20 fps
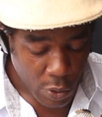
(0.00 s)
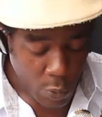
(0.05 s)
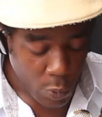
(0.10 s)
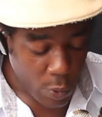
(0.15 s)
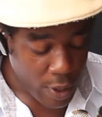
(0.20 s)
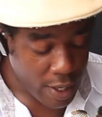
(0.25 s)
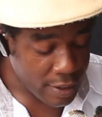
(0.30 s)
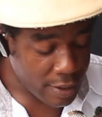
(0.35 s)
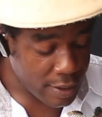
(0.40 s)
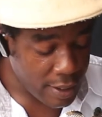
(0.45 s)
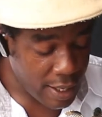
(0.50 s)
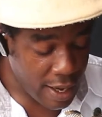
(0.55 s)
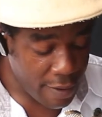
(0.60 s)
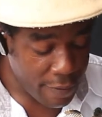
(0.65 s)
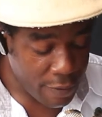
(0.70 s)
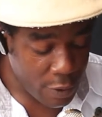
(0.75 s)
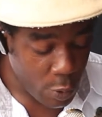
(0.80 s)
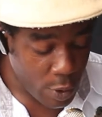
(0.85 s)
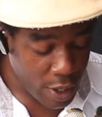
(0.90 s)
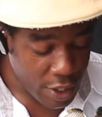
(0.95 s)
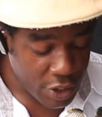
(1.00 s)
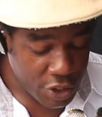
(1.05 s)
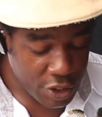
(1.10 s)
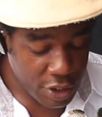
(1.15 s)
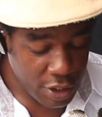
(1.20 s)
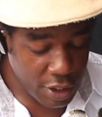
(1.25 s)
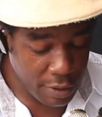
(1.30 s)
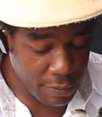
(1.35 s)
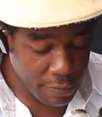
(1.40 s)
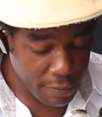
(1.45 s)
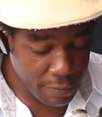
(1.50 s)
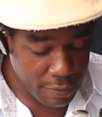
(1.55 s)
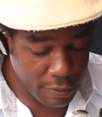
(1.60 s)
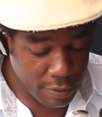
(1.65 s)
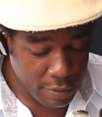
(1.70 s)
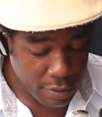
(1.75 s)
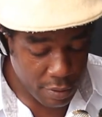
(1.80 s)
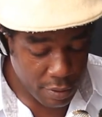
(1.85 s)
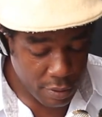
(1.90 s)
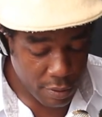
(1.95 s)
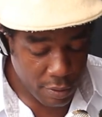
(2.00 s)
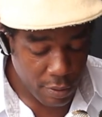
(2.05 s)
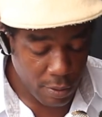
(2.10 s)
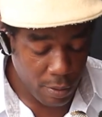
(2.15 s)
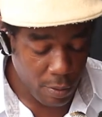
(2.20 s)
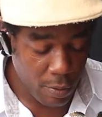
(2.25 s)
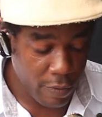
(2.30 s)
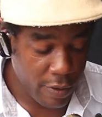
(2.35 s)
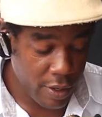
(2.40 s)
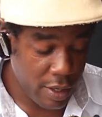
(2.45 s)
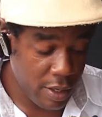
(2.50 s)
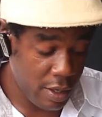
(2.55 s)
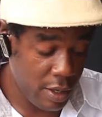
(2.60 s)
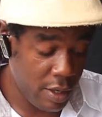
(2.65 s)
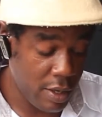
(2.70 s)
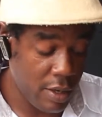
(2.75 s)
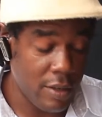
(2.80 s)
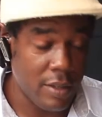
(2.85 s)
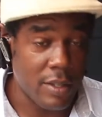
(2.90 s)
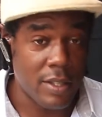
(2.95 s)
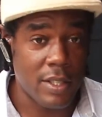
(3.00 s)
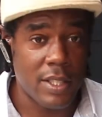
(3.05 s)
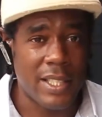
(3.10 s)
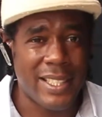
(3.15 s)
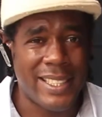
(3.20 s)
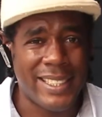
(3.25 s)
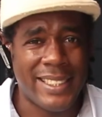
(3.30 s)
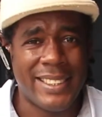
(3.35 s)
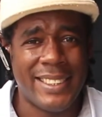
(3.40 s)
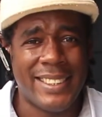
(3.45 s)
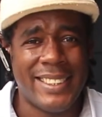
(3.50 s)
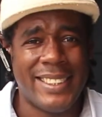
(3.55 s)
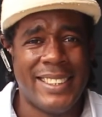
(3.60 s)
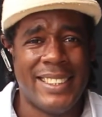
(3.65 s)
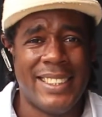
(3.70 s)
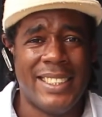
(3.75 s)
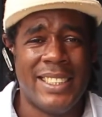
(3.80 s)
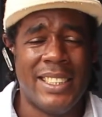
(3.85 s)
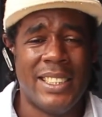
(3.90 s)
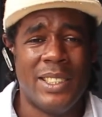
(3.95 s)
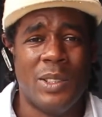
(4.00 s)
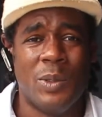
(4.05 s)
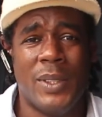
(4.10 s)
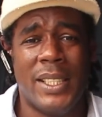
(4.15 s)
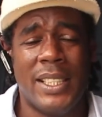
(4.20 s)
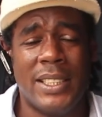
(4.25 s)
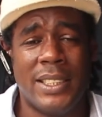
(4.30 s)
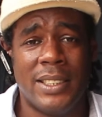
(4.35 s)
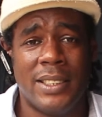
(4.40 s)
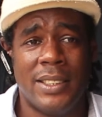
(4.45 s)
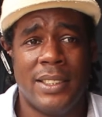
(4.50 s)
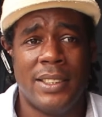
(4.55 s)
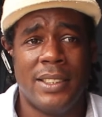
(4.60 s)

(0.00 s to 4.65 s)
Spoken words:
what have you achieved over the years? Well,